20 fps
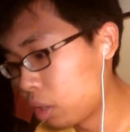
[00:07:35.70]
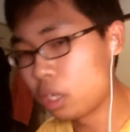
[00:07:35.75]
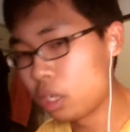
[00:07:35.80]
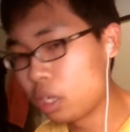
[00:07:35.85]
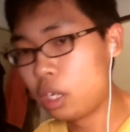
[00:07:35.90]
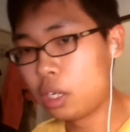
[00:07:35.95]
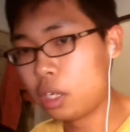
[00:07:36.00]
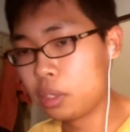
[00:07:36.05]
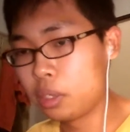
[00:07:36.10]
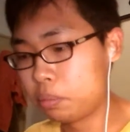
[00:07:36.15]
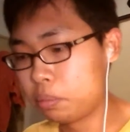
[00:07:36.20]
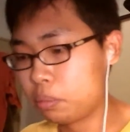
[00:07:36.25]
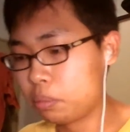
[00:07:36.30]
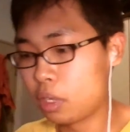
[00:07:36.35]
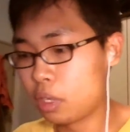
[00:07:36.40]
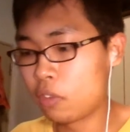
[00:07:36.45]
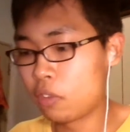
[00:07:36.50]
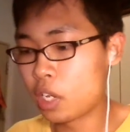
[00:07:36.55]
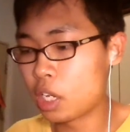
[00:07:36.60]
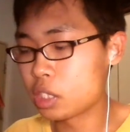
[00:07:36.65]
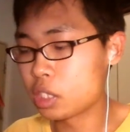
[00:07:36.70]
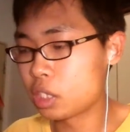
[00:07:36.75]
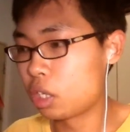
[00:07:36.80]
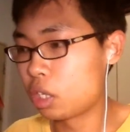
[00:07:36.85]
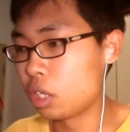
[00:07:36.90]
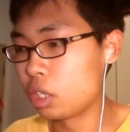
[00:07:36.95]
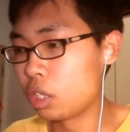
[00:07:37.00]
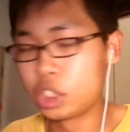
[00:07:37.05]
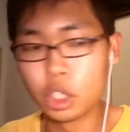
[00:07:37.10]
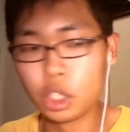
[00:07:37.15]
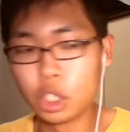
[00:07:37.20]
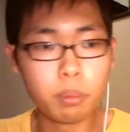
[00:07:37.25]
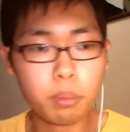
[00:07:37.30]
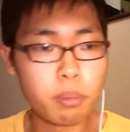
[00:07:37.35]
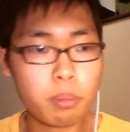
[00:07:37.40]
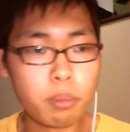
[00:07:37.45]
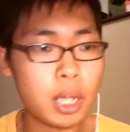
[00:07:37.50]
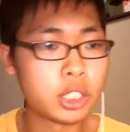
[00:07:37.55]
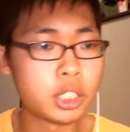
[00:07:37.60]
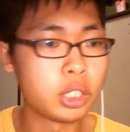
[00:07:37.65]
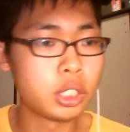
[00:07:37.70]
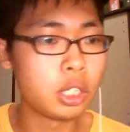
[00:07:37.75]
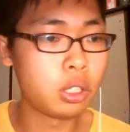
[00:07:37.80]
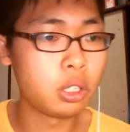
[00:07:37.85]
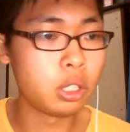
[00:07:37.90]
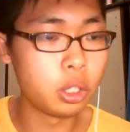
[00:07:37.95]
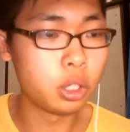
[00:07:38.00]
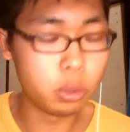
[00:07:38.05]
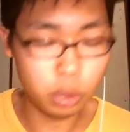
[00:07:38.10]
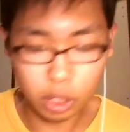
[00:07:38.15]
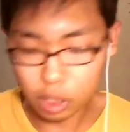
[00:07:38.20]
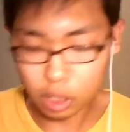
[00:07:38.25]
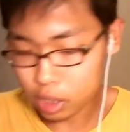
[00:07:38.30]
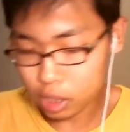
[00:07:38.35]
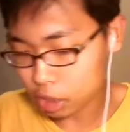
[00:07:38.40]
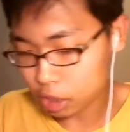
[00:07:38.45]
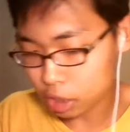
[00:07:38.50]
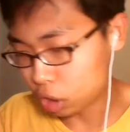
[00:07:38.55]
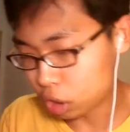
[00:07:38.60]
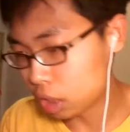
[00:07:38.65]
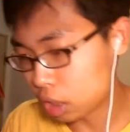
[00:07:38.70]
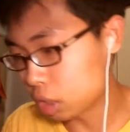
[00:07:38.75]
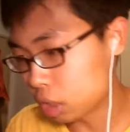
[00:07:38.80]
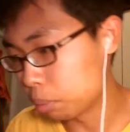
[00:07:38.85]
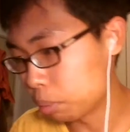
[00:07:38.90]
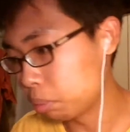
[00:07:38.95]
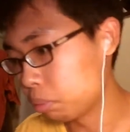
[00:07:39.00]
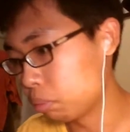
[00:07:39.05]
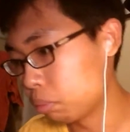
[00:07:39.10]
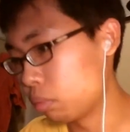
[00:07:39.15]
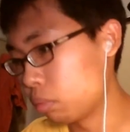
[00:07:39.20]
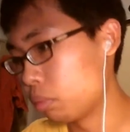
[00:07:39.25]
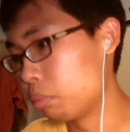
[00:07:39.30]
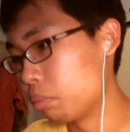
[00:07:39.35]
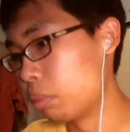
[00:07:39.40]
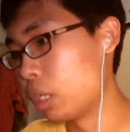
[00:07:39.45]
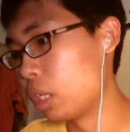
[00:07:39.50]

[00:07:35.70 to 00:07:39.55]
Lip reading: Apparently, if you guys heard, Joe Manganiello, he's actually gonna